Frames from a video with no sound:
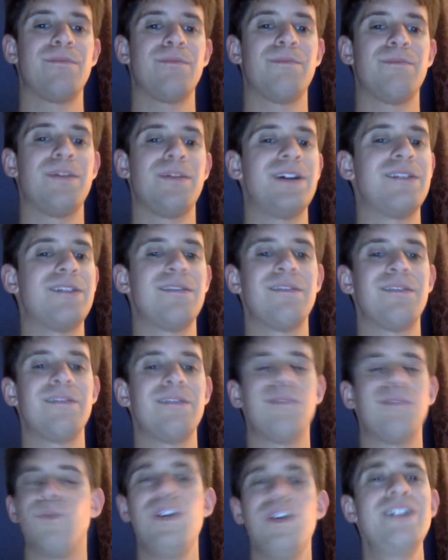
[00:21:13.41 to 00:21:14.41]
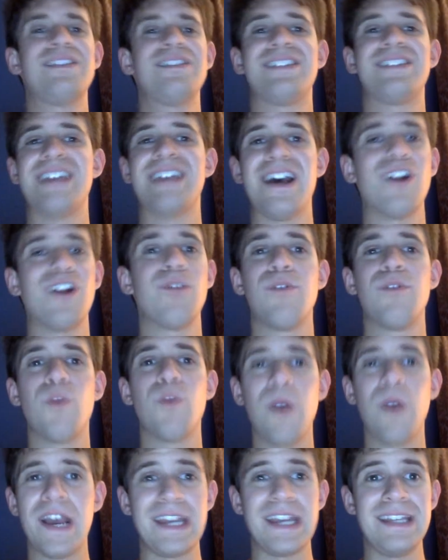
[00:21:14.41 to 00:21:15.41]
But what a terrible
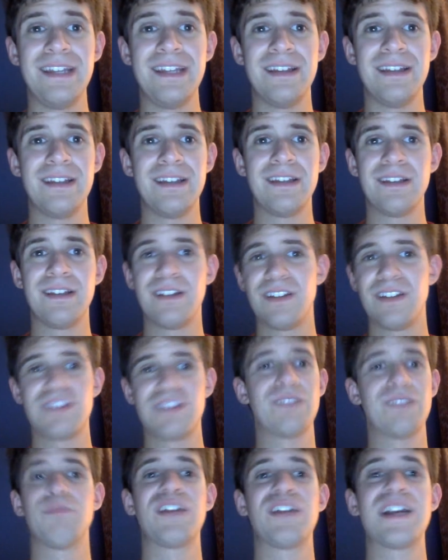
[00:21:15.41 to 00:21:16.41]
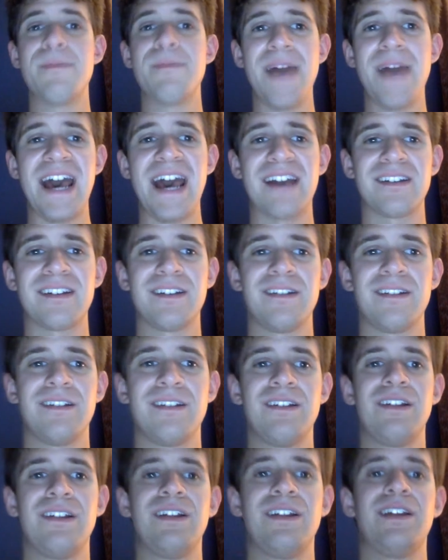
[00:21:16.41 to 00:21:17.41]
way to bring him back
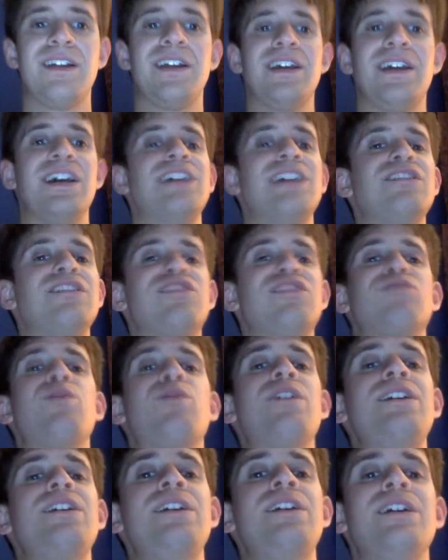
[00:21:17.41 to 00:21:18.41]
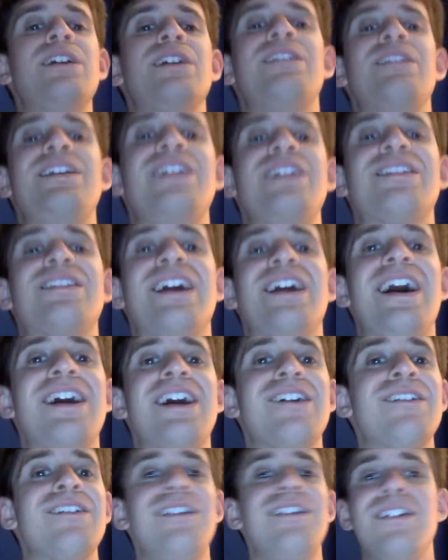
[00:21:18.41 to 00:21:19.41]
and destroy the
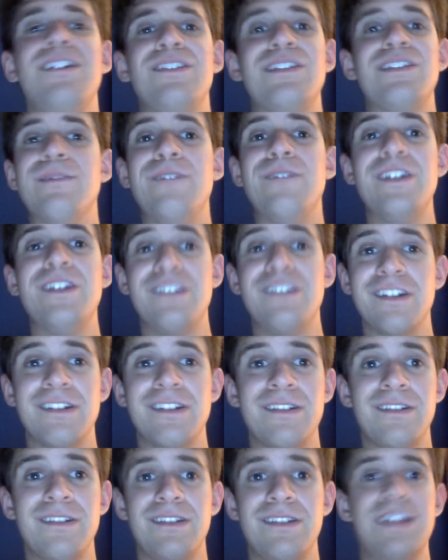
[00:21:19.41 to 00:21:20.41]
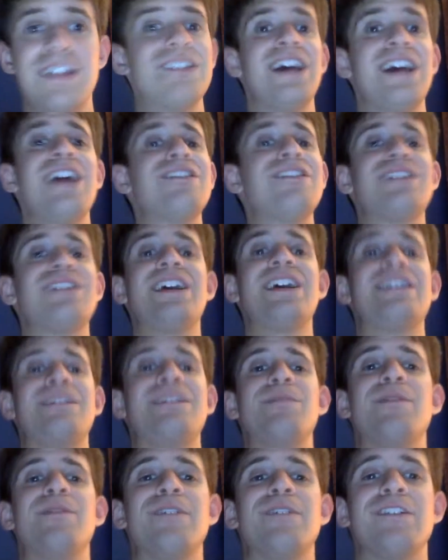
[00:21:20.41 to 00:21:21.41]
entire division, the entire tag
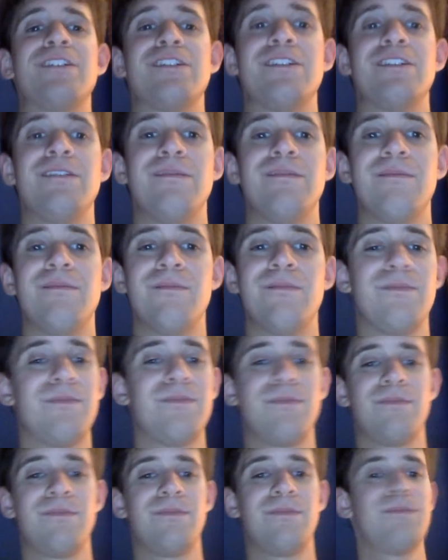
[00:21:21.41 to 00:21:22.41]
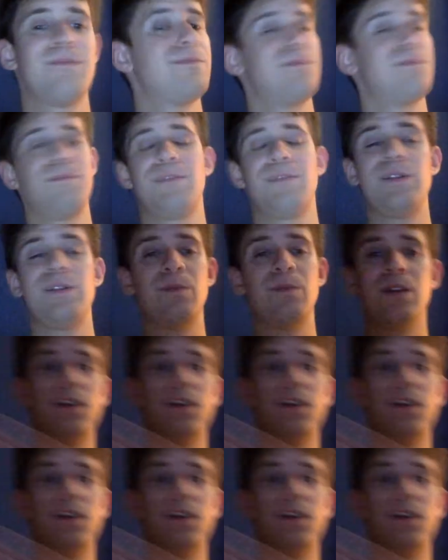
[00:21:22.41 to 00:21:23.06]
team division. I mean,